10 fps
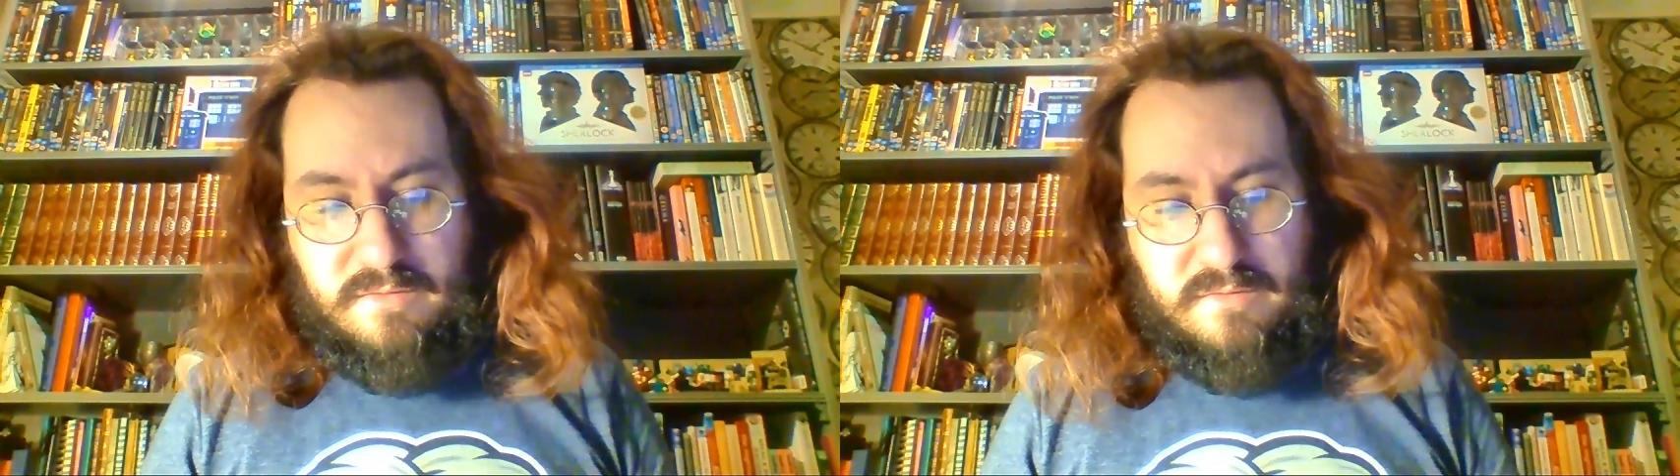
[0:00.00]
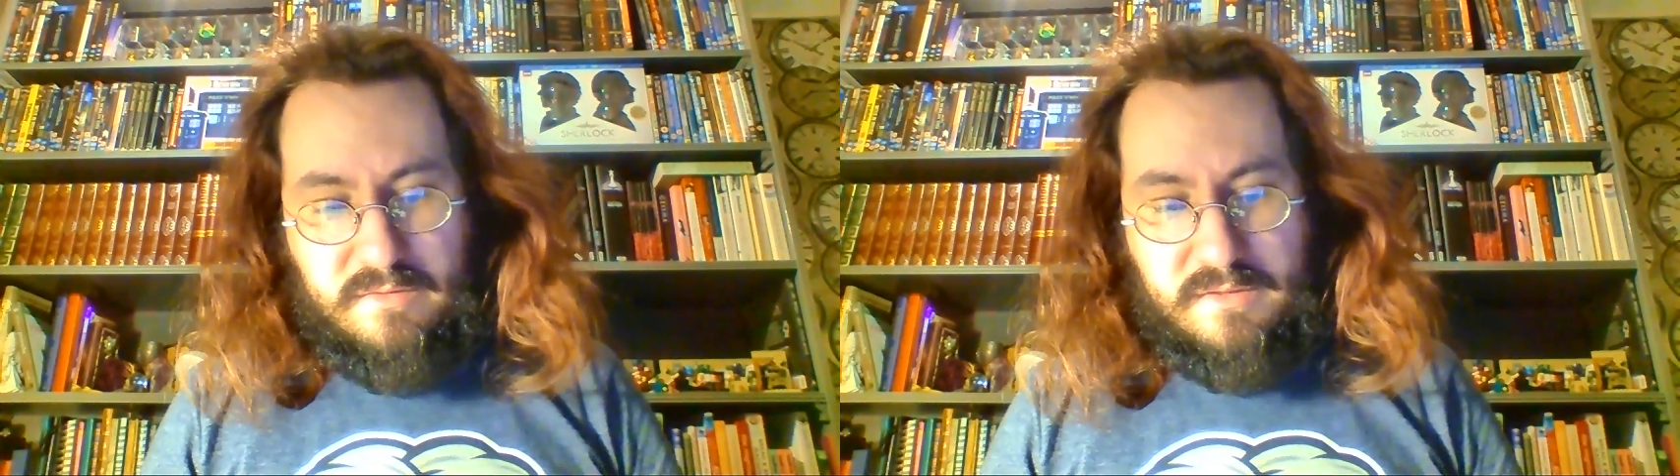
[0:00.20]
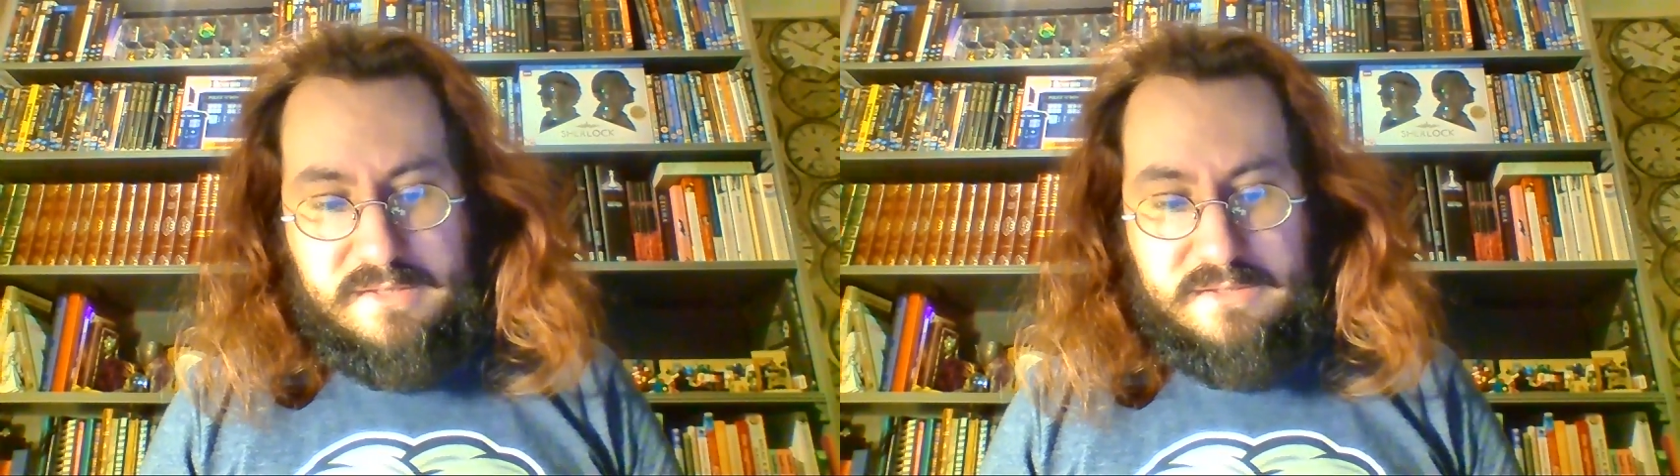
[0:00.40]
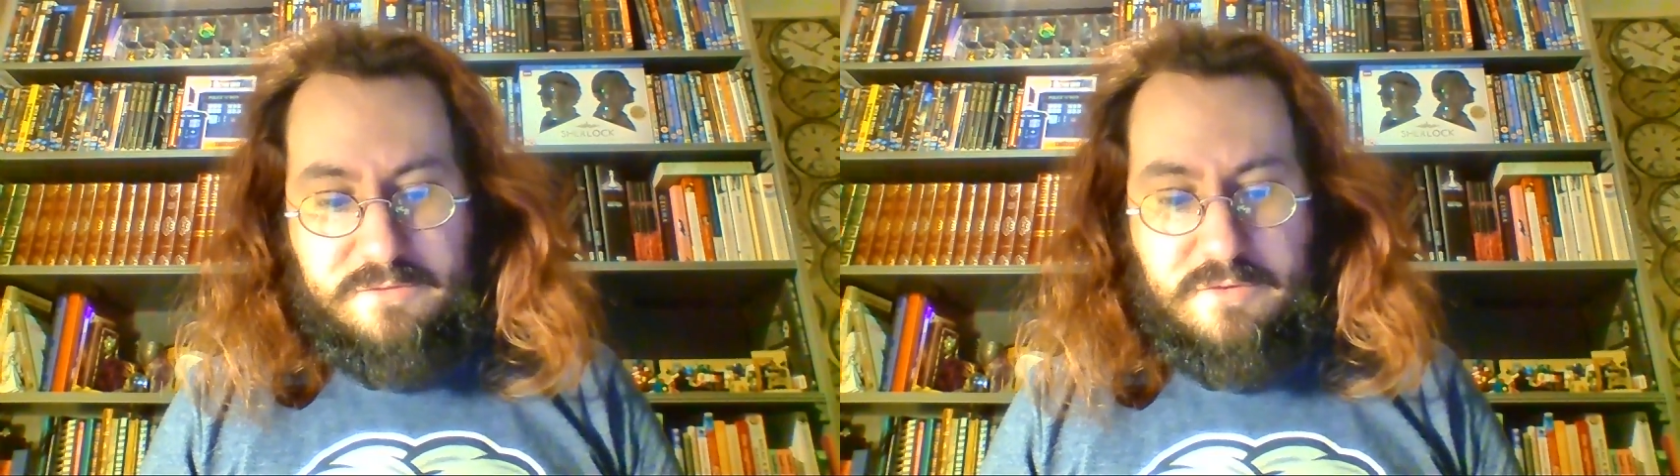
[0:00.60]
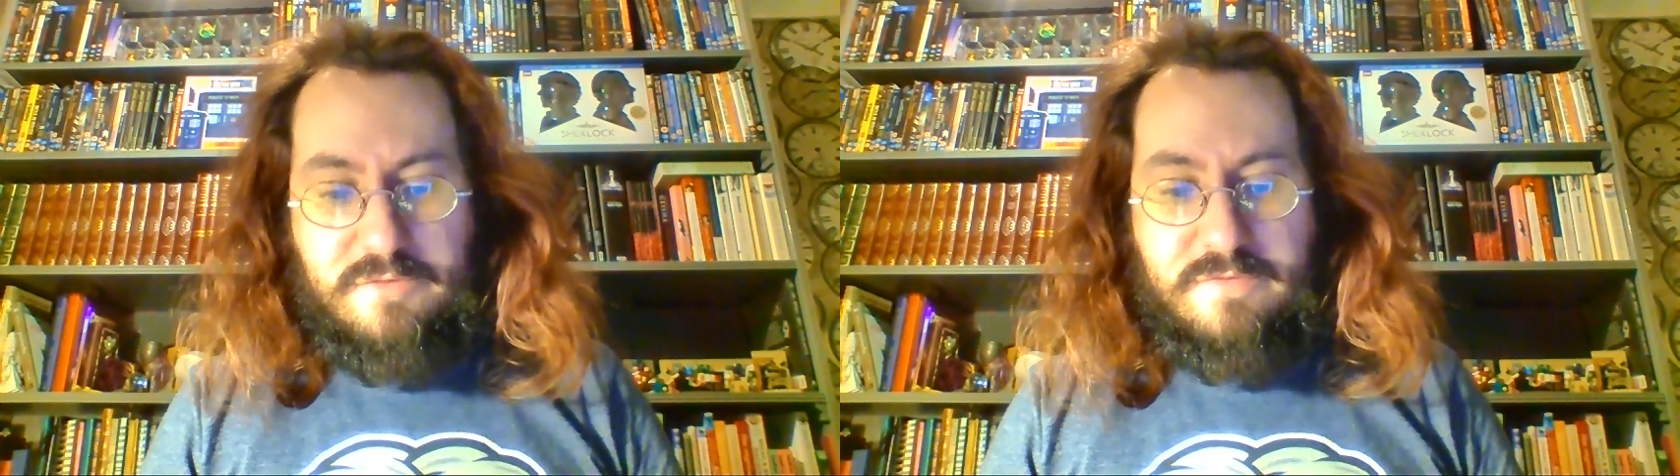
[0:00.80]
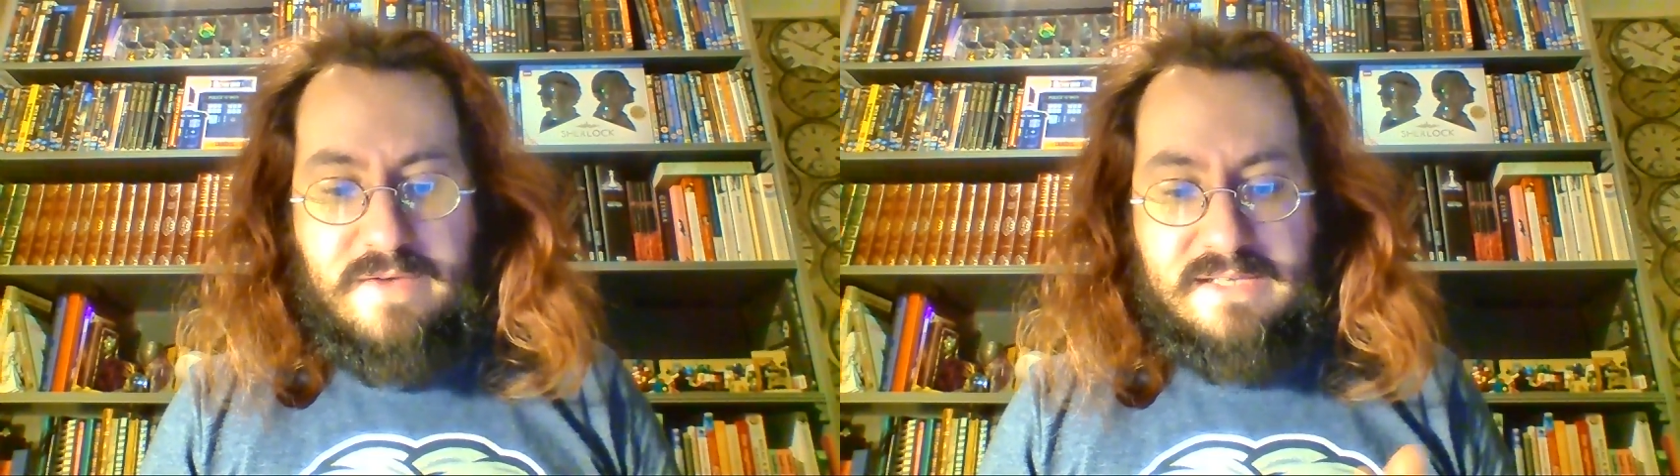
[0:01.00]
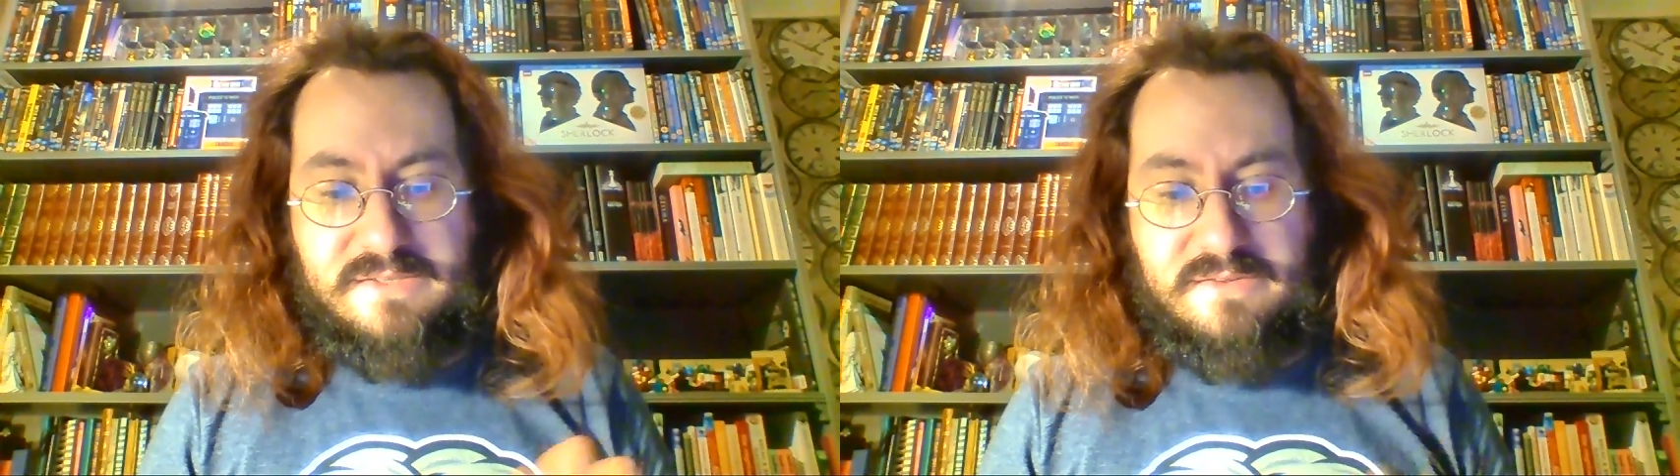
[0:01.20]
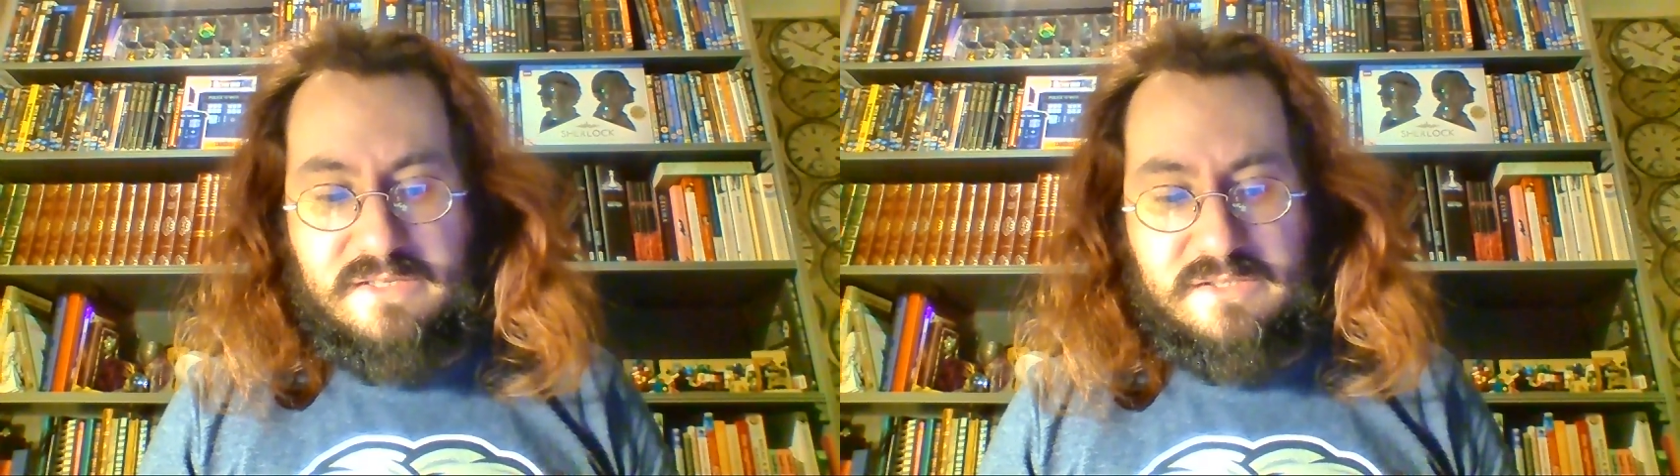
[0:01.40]
There's a few facts
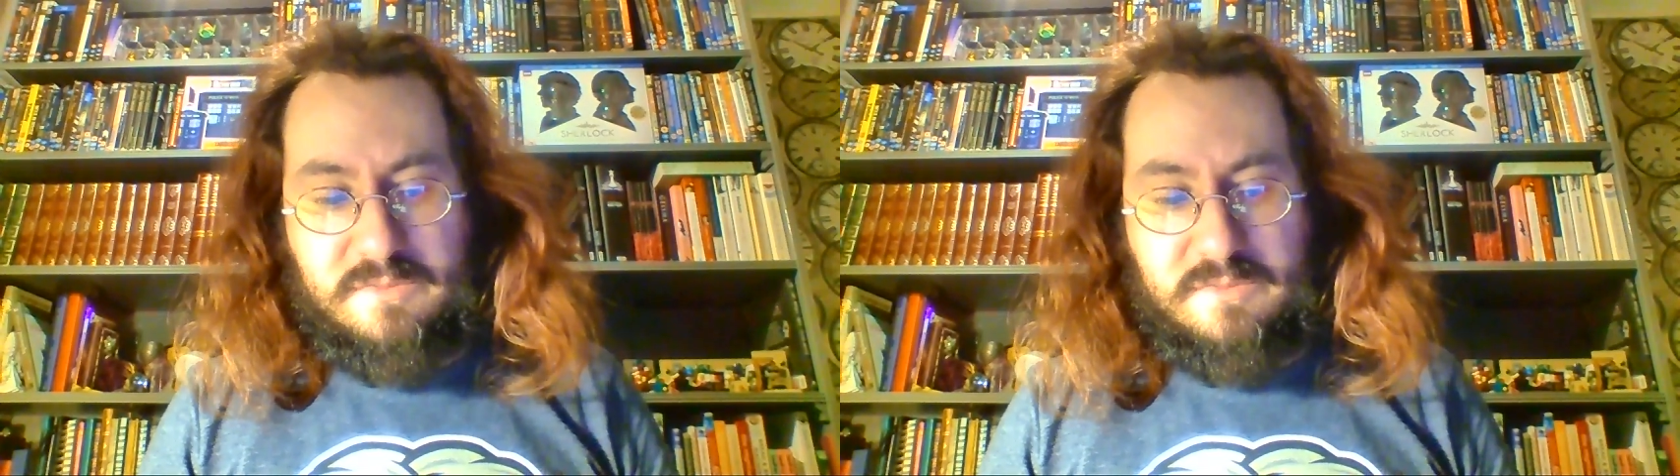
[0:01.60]
and things